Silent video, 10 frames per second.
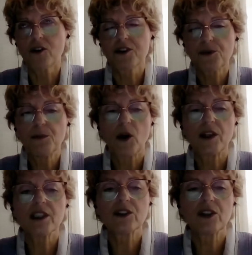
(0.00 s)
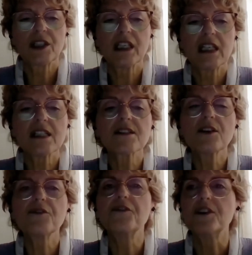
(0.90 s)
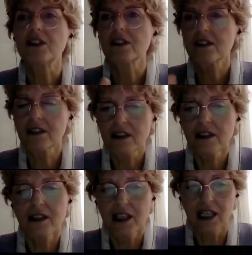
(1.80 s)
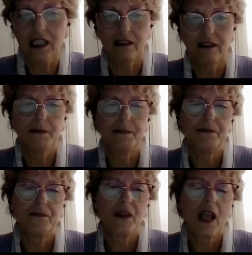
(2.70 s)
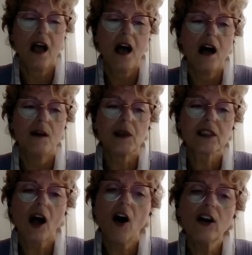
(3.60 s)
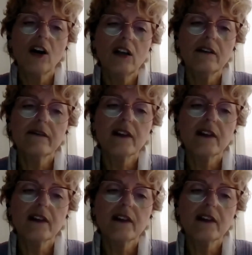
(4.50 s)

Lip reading: course, monitoring is the first need. But all